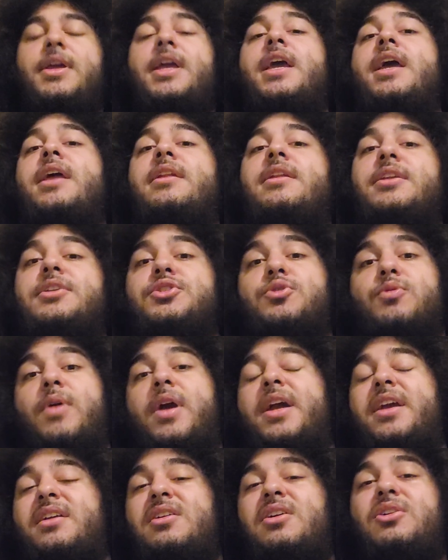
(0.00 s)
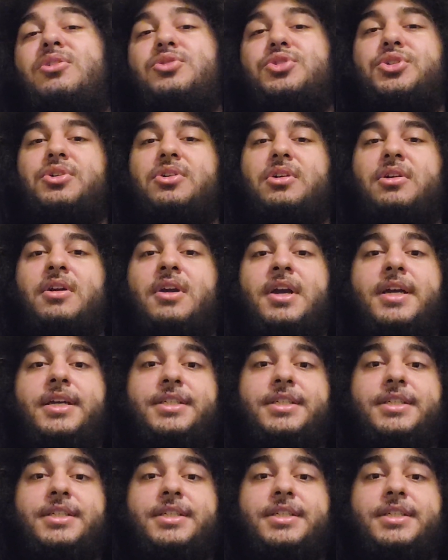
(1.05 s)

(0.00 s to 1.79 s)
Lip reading: and in Jorian culture,